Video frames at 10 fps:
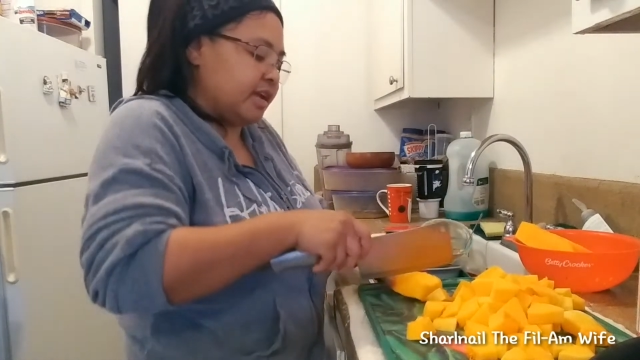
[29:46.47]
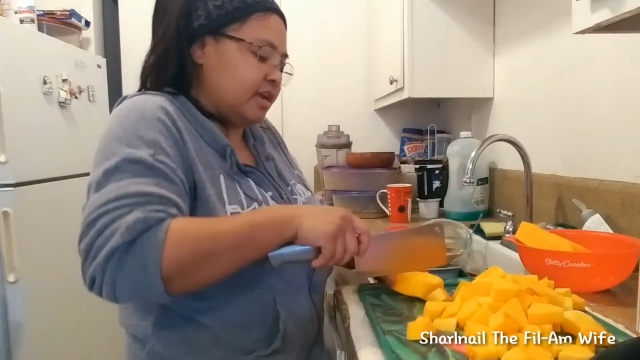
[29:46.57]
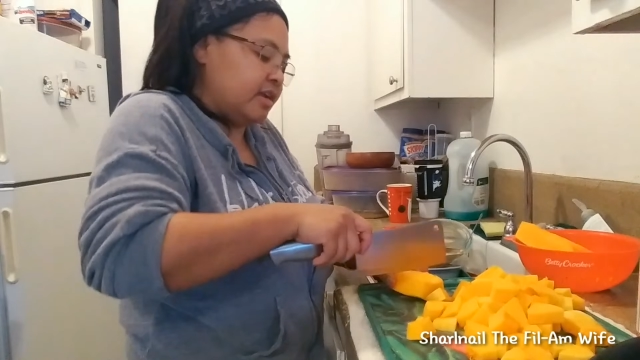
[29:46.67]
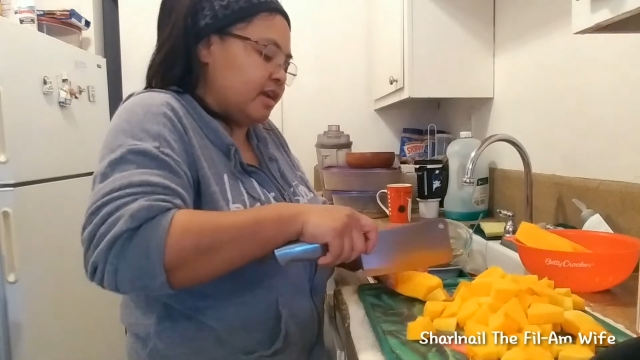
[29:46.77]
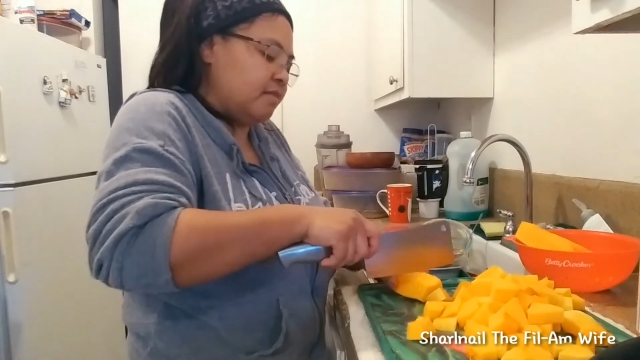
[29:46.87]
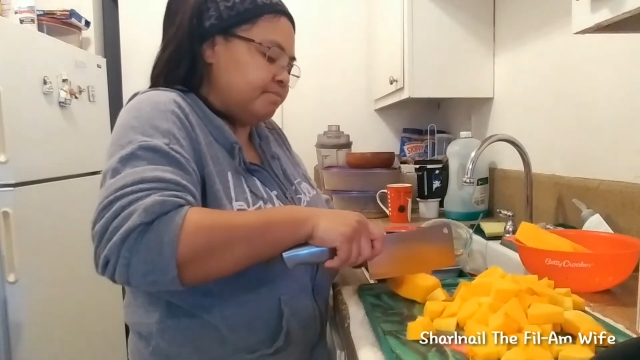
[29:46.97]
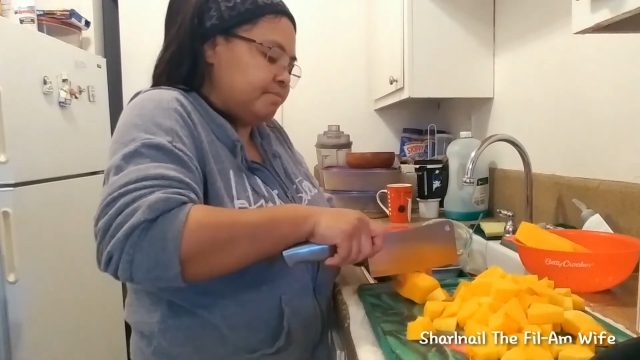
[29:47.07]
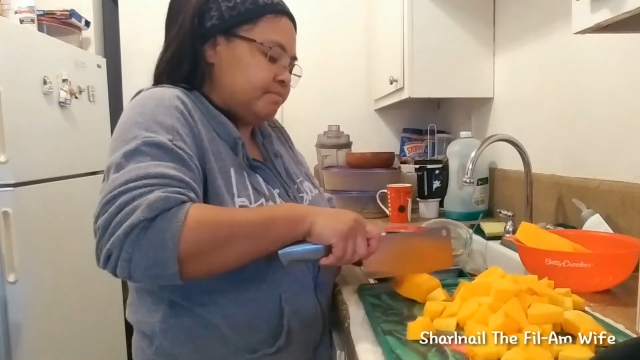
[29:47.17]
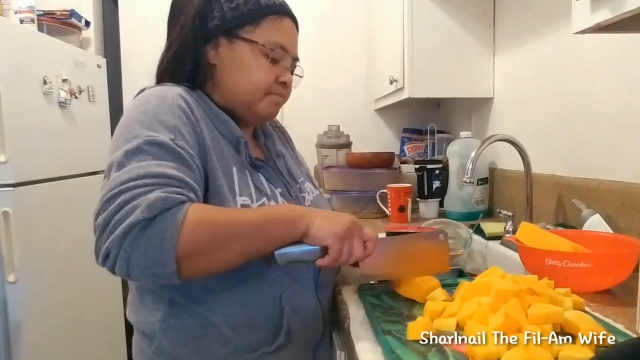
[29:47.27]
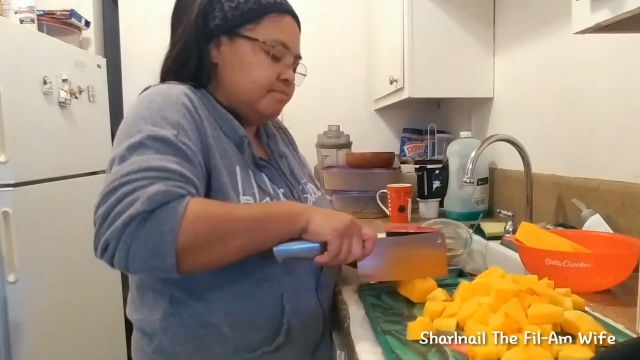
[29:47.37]
can help
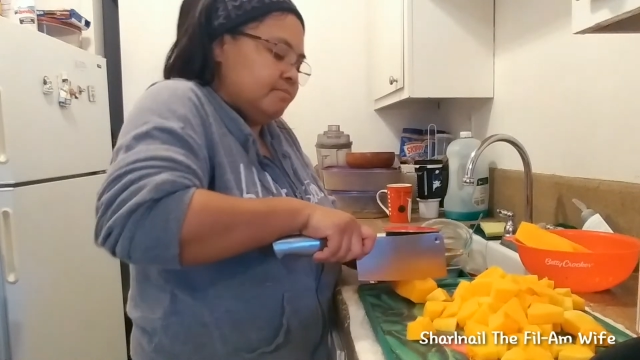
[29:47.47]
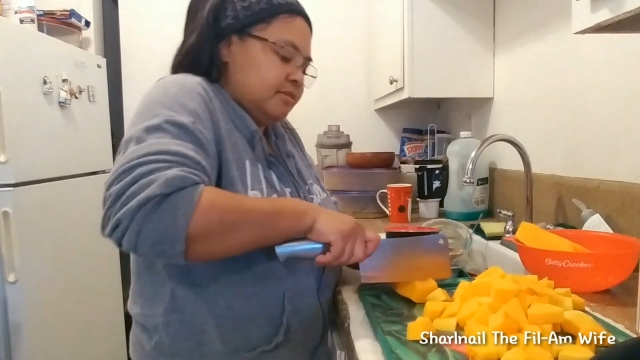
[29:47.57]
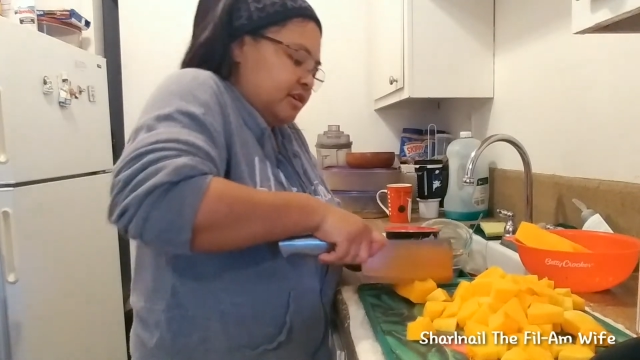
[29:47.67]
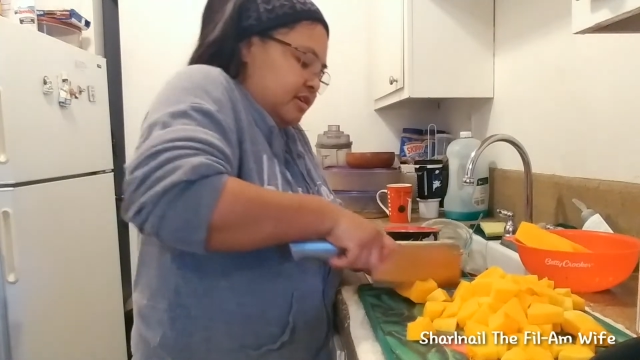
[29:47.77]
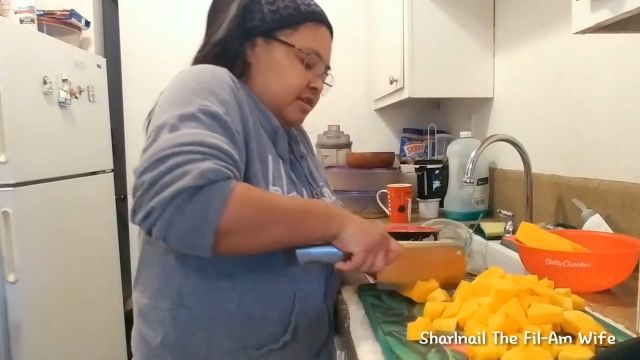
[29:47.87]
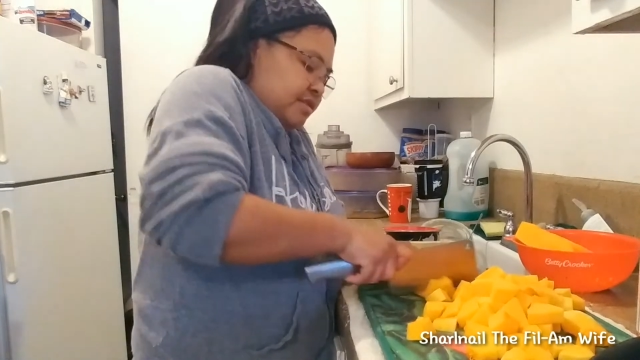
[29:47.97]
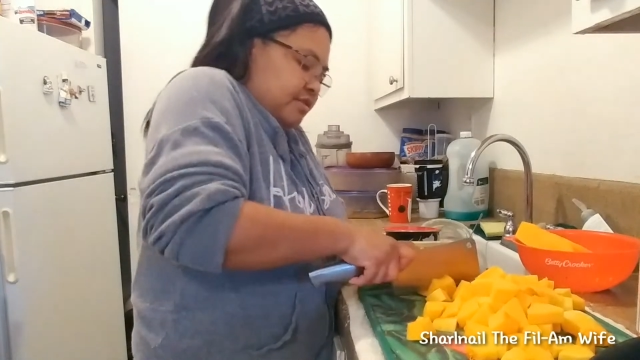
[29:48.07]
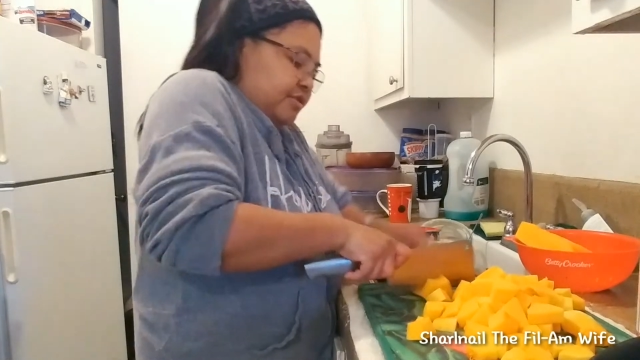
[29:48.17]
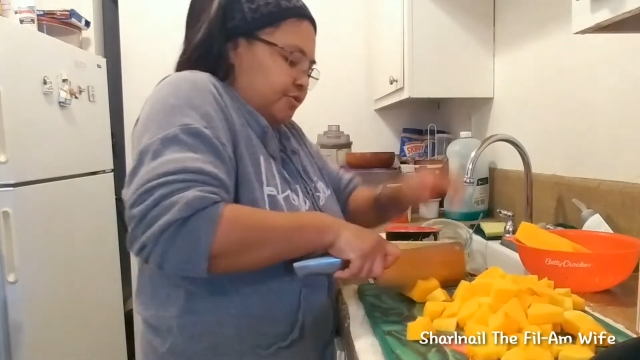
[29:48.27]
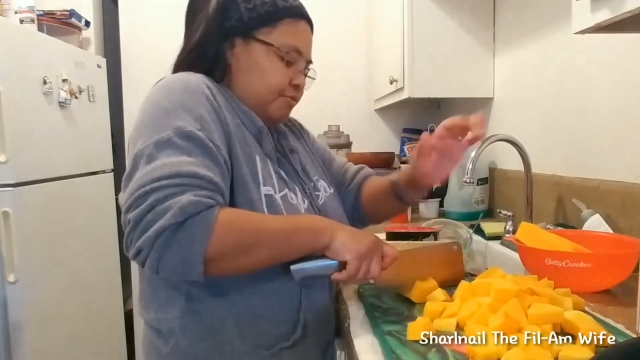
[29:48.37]

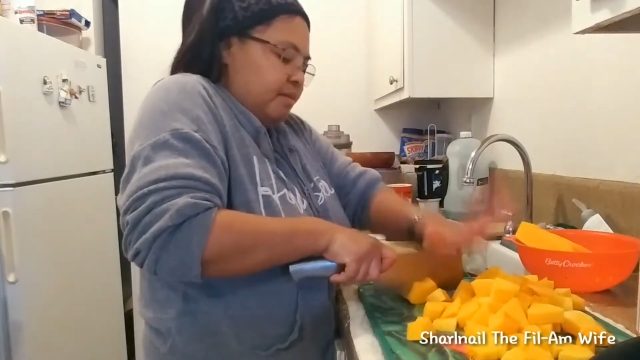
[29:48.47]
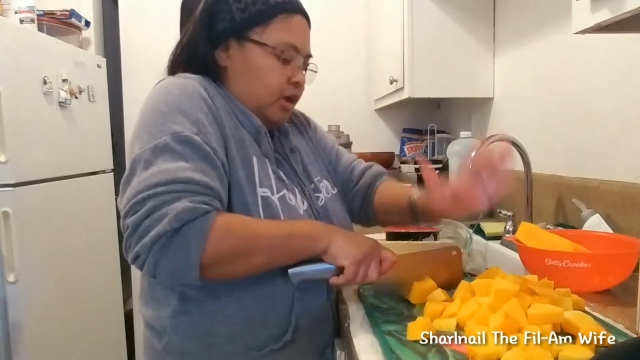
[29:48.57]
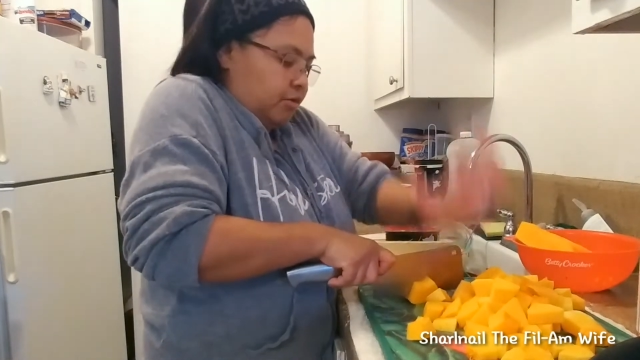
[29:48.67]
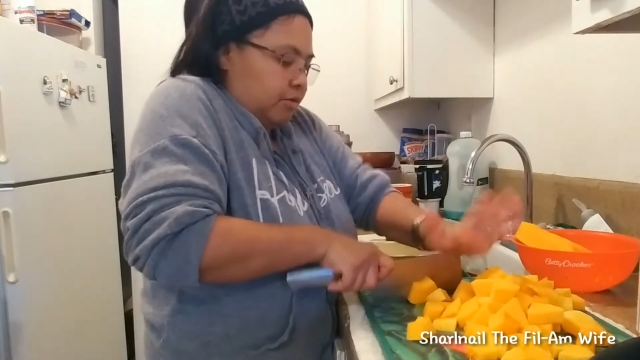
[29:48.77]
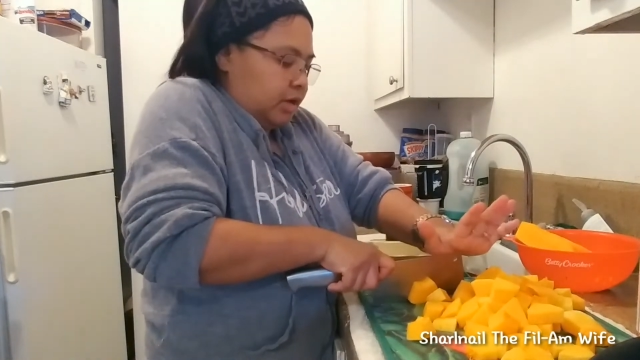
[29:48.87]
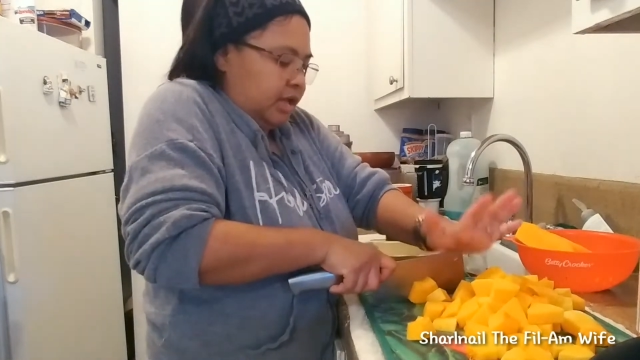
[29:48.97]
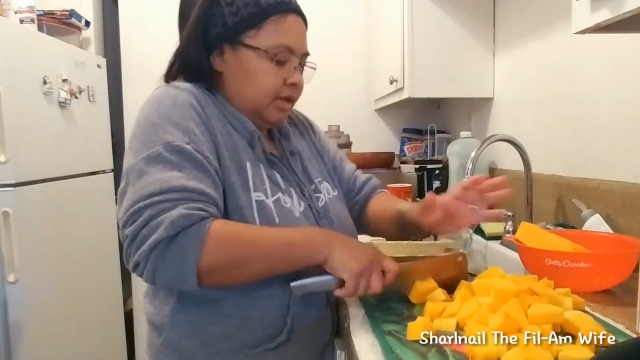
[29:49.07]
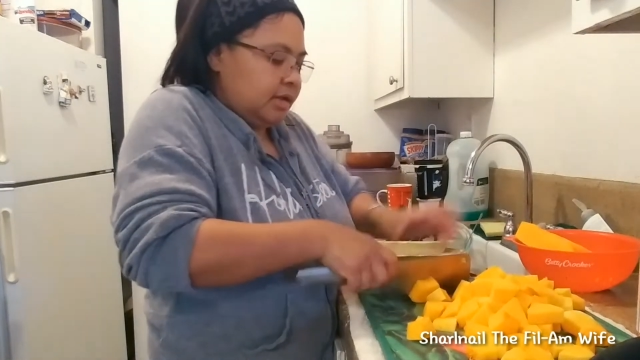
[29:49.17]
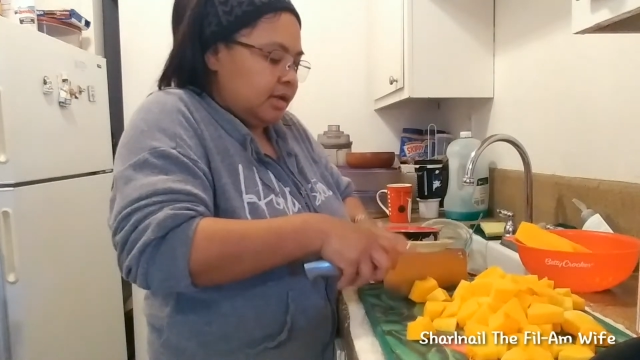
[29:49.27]
through my cooking,